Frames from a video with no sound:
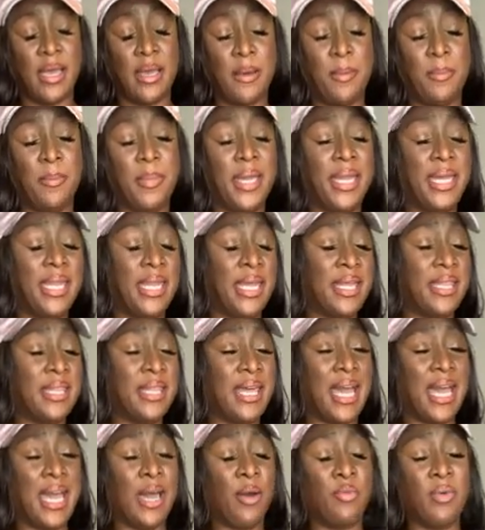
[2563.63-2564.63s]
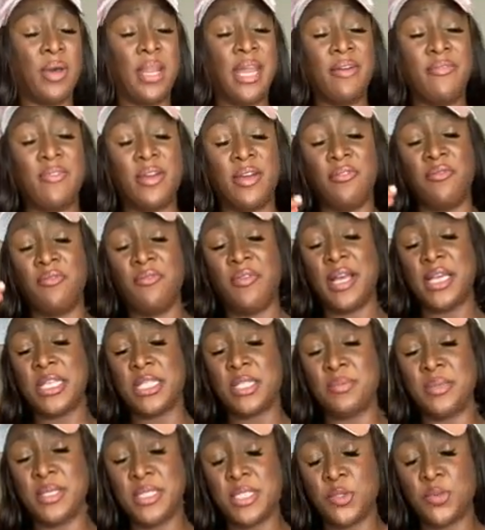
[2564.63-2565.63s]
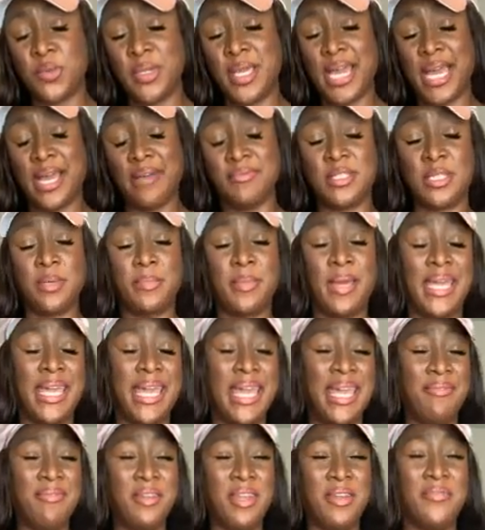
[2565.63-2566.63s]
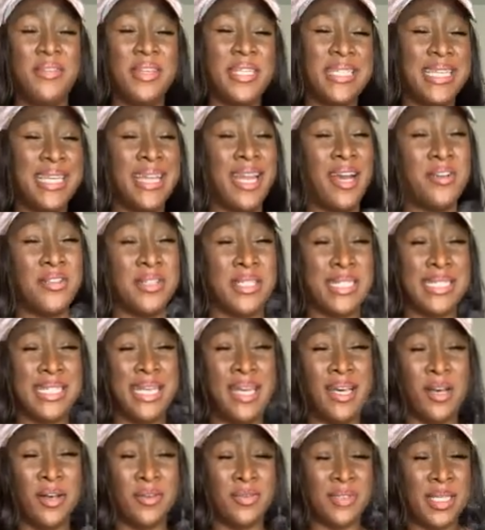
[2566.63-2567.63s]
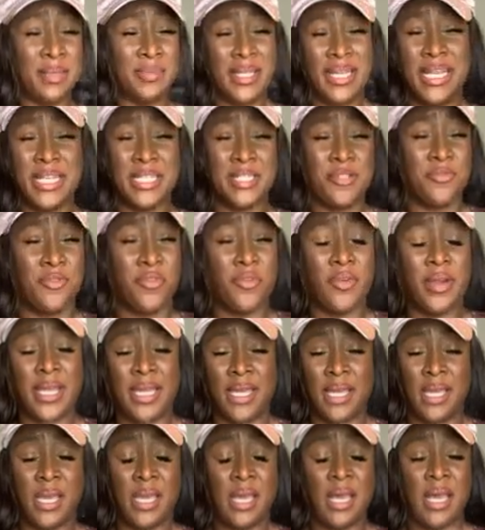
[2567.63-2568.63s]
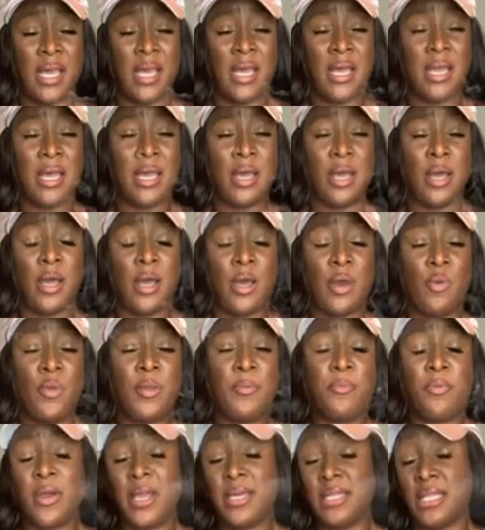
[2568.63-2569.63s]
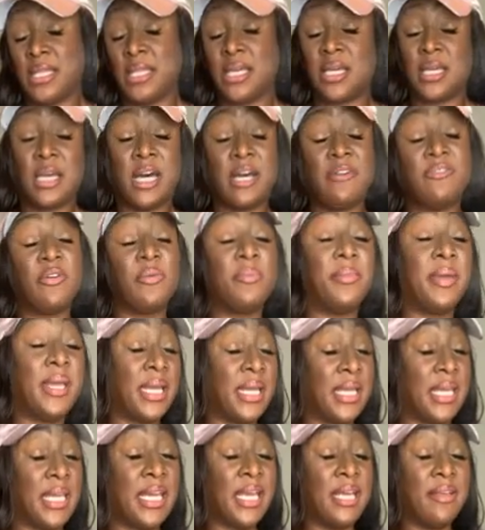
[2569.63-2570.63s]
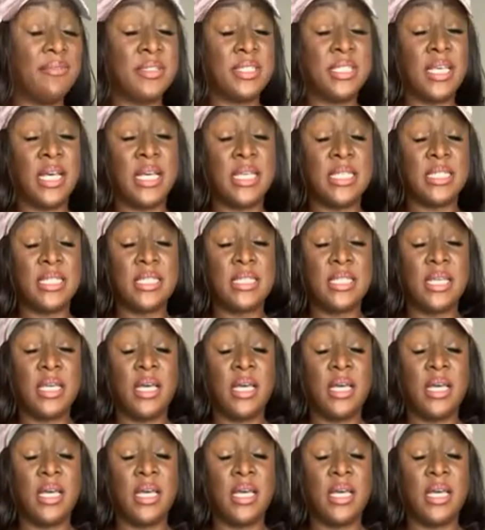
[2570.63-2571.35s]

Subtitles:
Meaning that whatever investments we have to make, even if it's in ourselves, something that's free, we pray that the government gives us